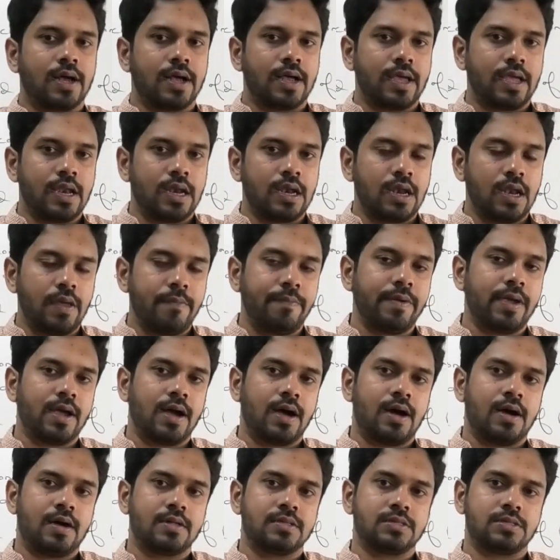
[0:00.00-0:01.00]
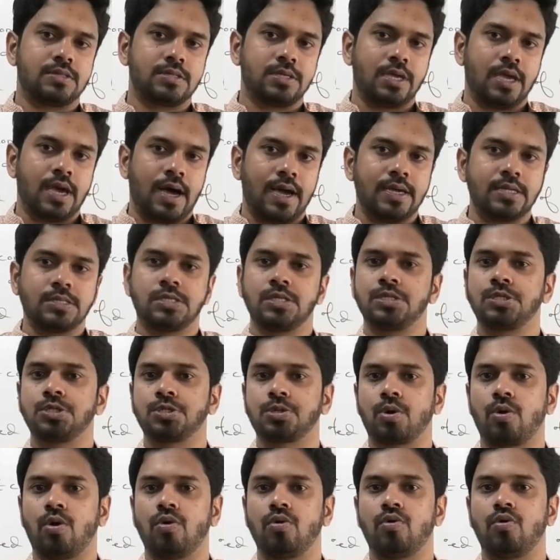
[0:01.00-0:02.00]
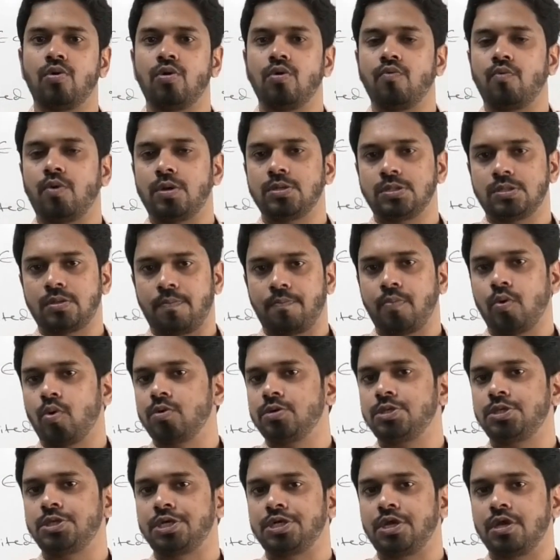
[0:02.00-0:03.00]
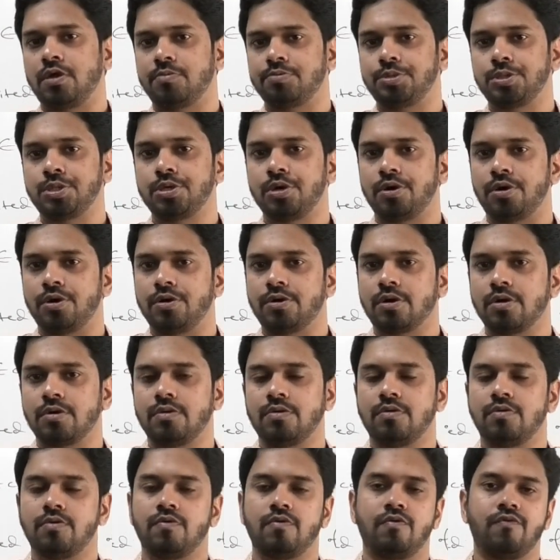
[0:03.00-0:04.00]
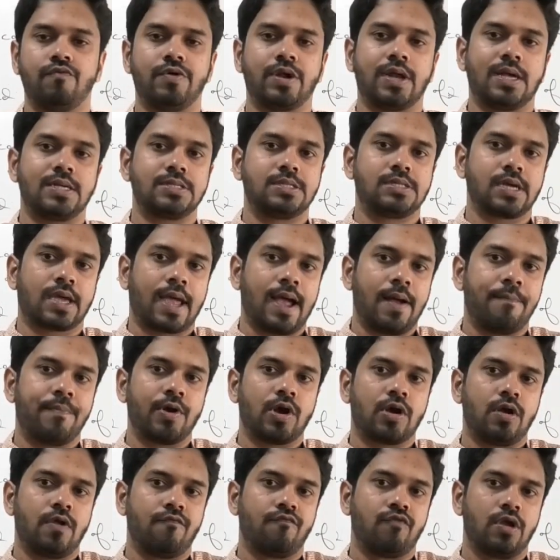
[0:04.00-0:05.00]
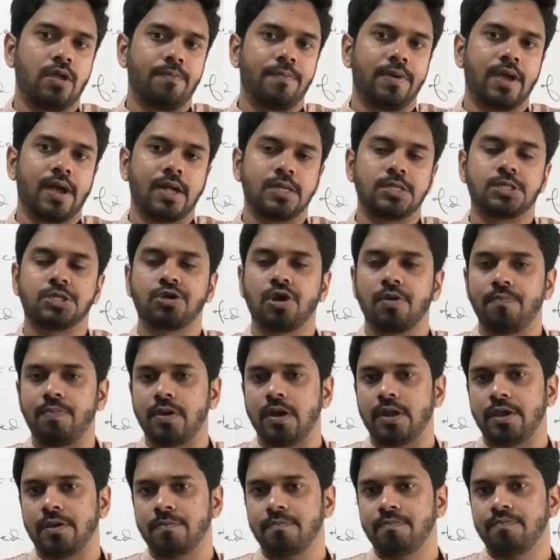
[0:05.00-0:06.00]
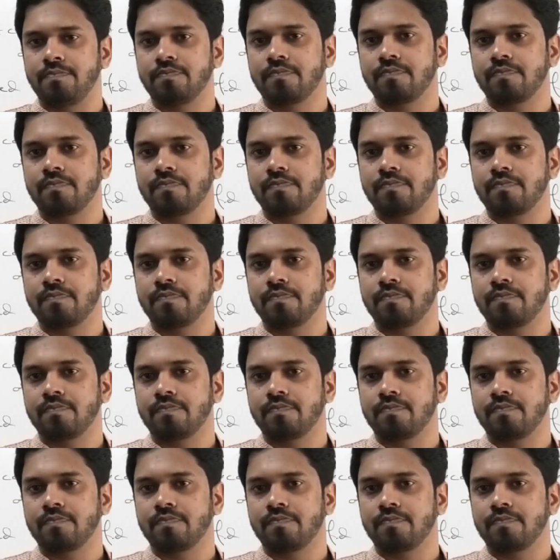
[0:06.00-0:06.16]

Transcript: In Libya, the ISIS stronghold was the port city of Sirte, whereas the capital of Libya is Tripoli.